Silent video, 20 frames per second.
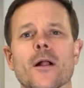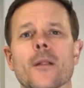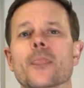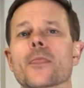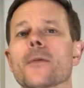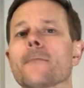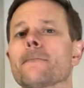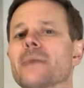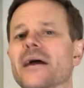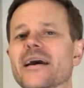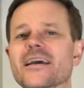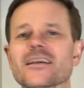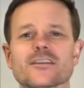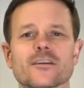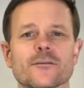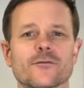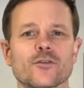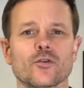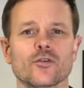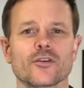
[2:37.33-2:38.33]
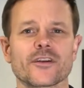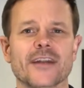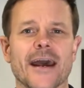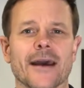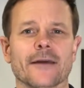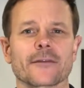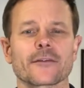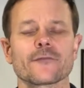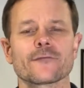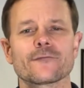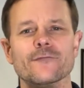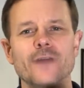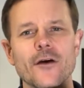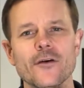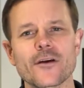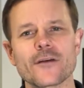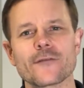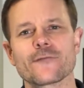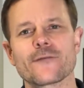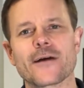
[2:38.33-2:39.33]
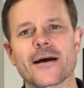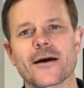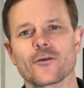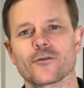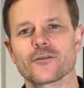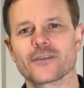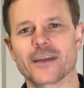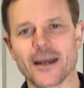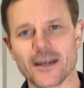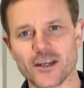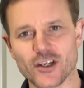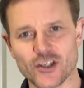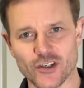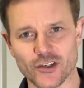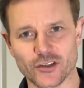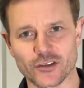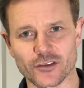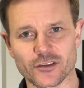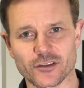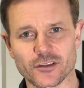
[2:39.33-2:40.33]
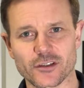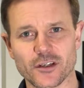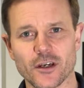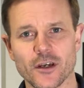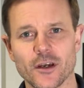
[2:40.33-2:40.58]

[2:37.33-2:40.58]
the base of your neck, the very foundations